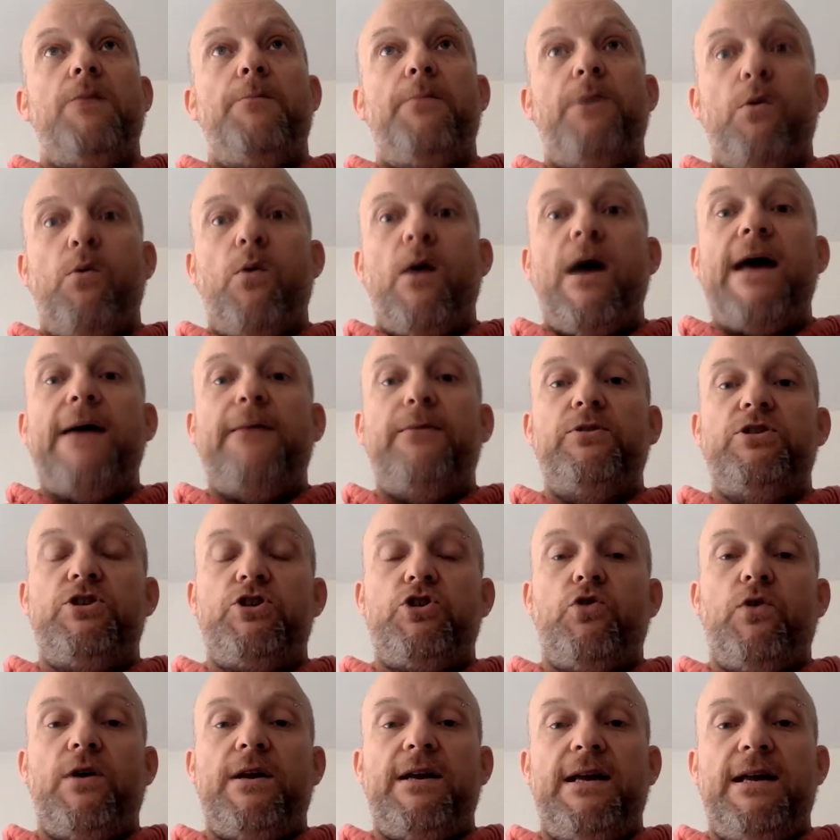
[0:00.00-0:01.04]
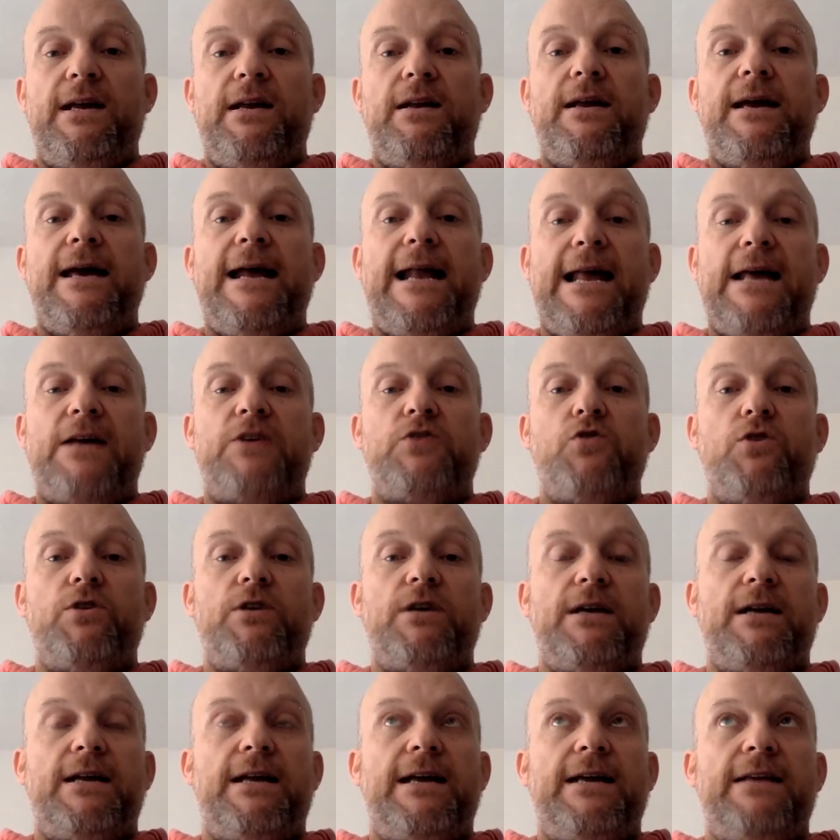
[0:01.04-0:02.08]
but were able to join in
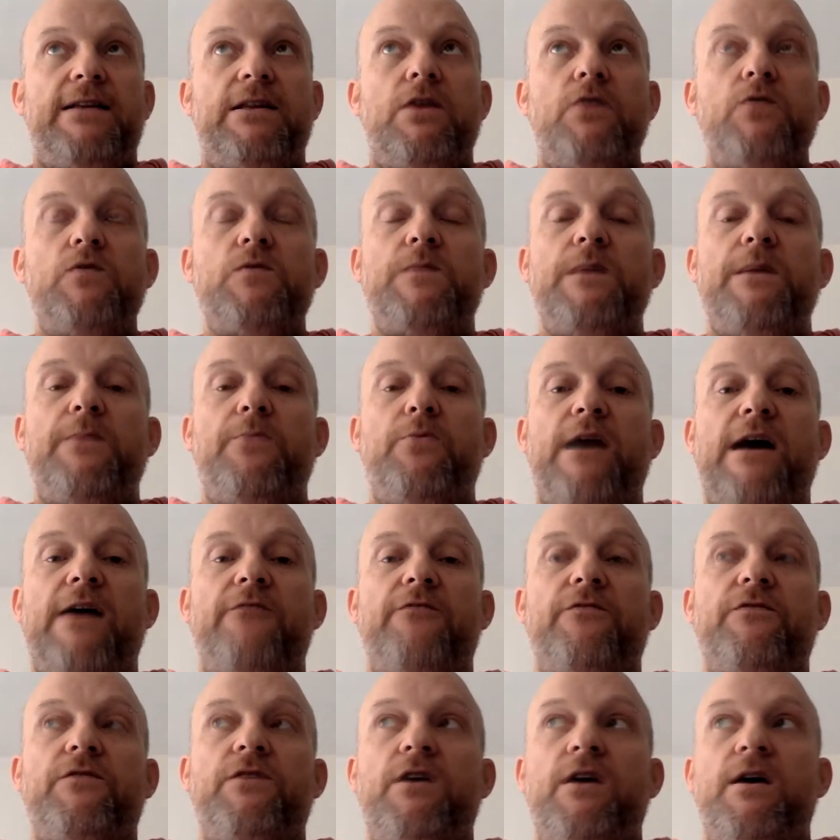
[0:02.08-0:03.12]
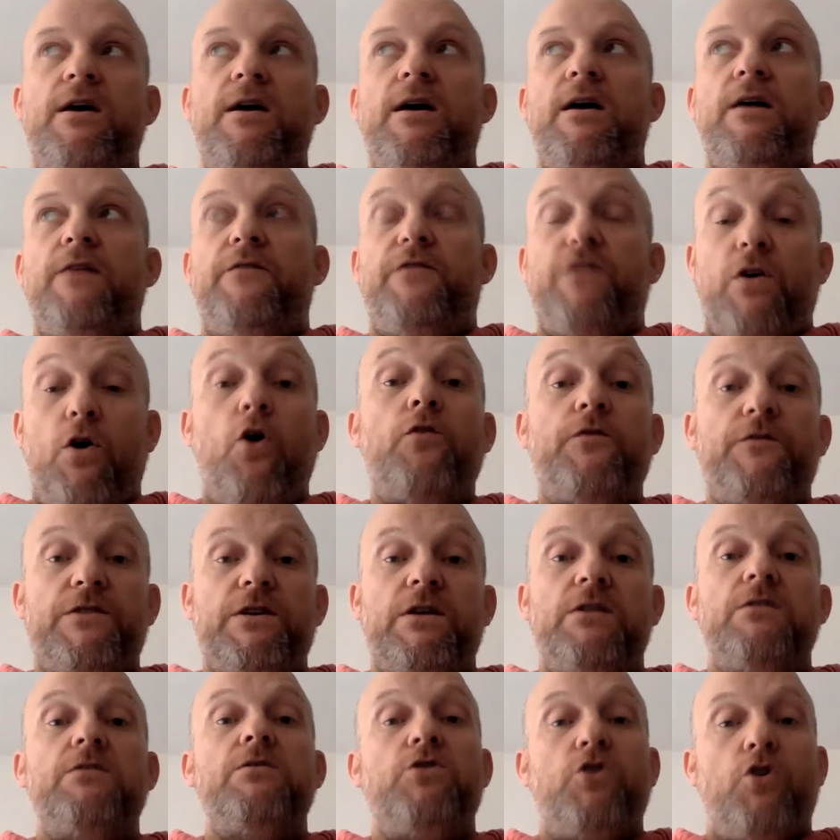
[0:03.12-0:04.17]
electronically, those people have
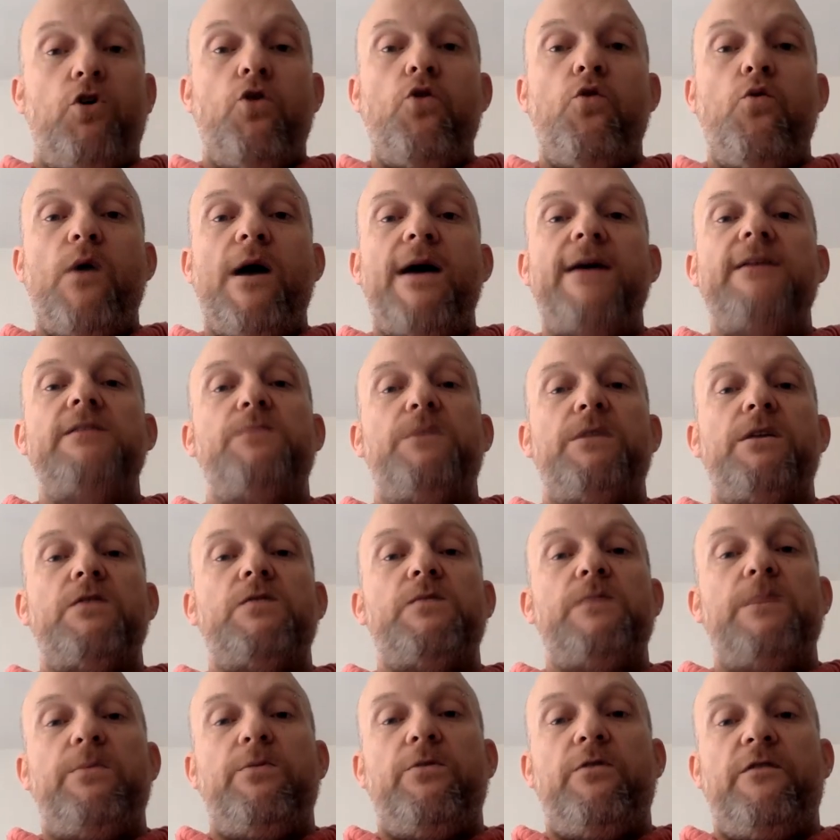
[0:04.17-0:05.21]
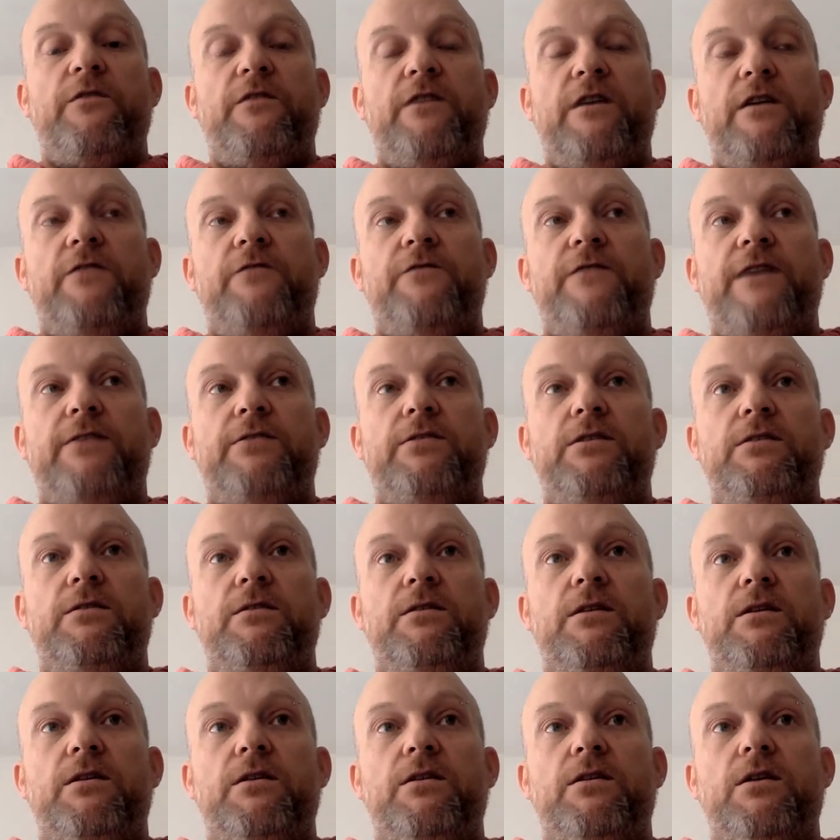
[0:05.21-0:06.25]
often, not always, but those people have found
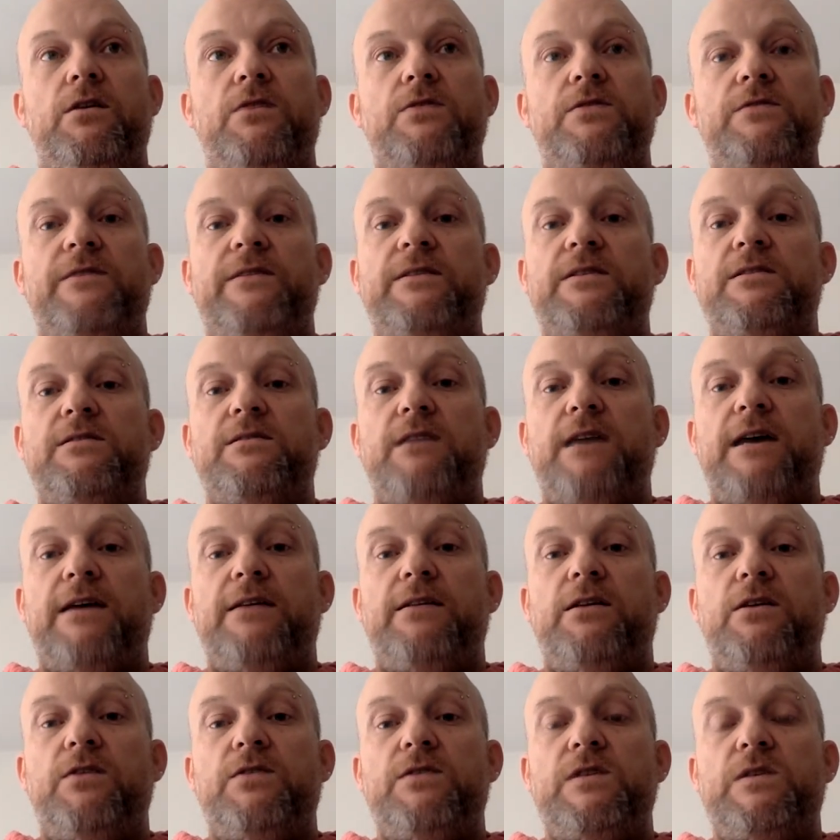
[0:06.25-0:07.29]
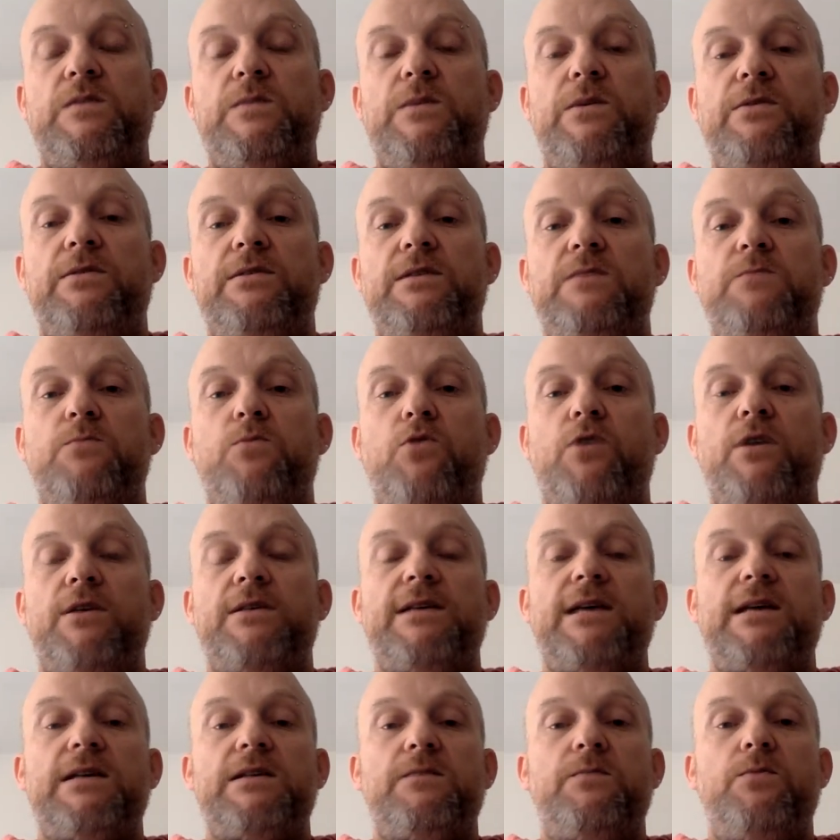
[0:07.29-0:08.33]
that those events and those experiences more
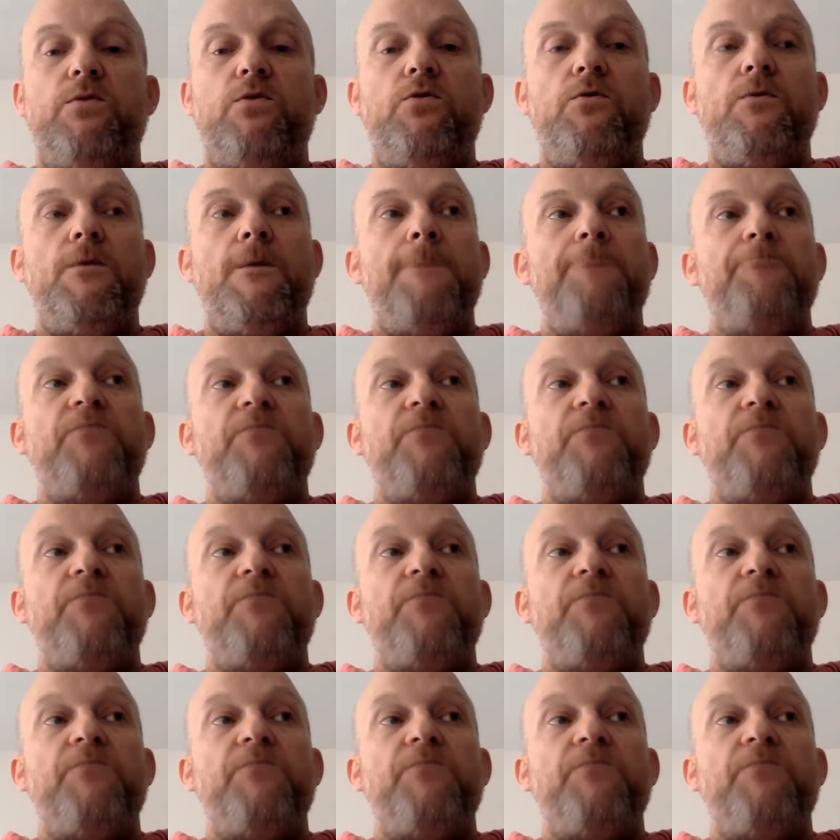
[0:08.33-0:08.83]
accessible.